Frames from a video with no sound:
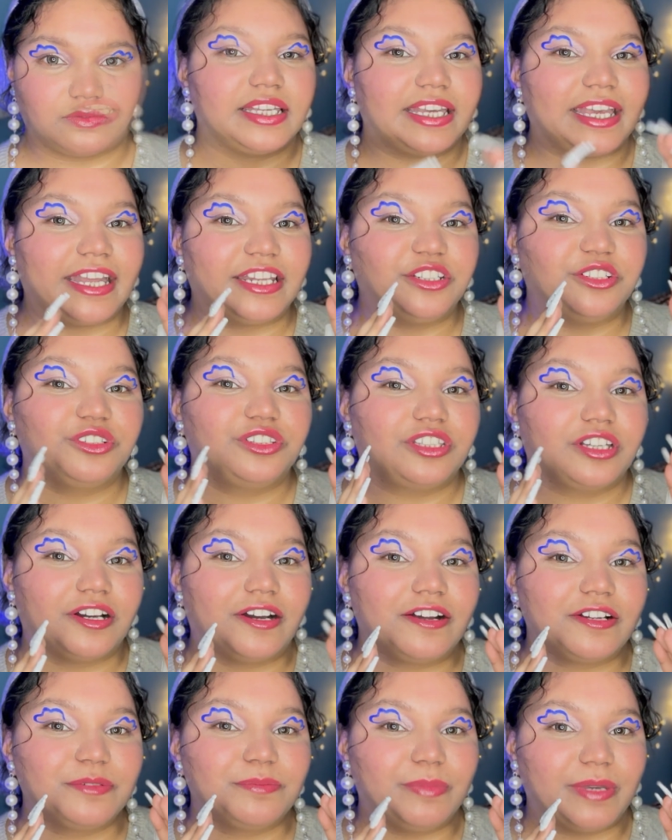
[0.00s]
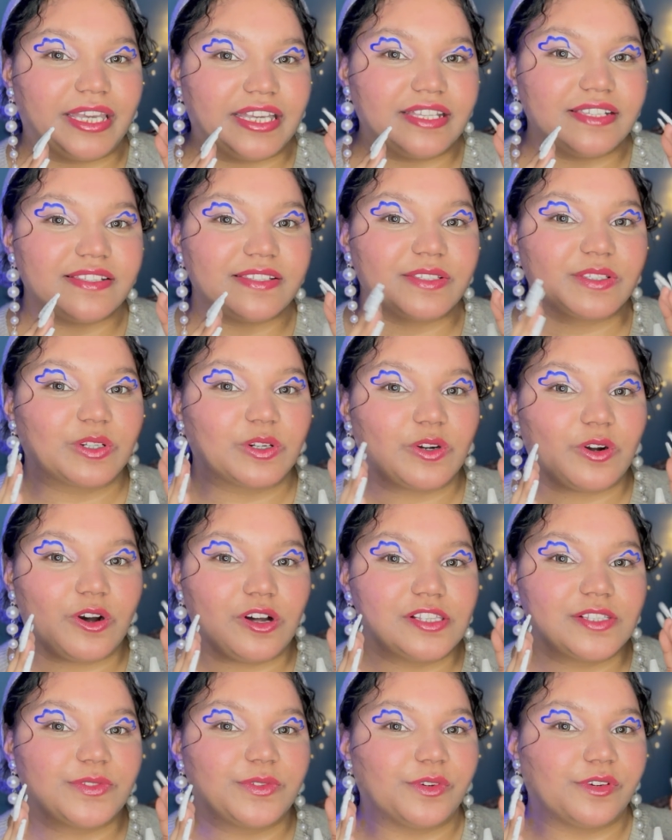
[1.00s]
And your third base
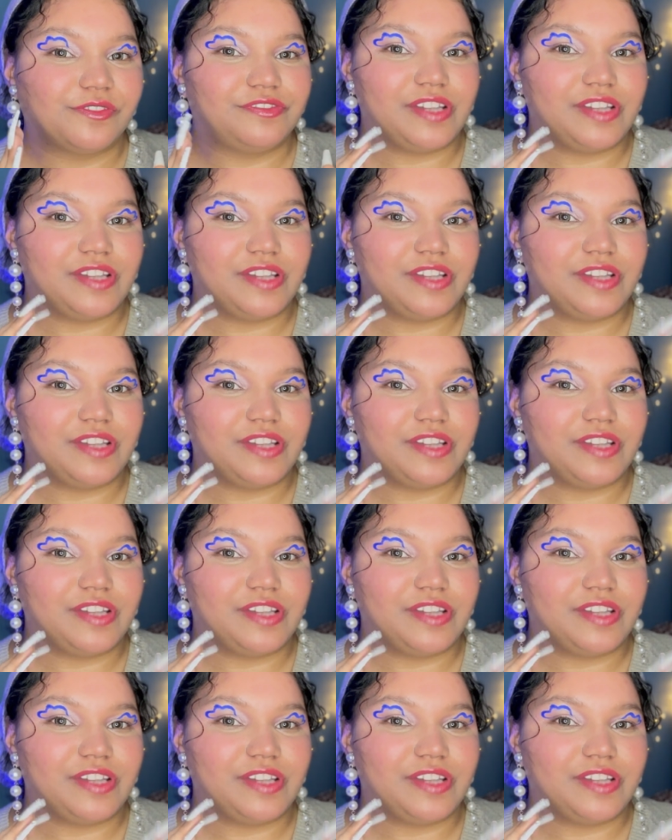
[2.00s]
calls for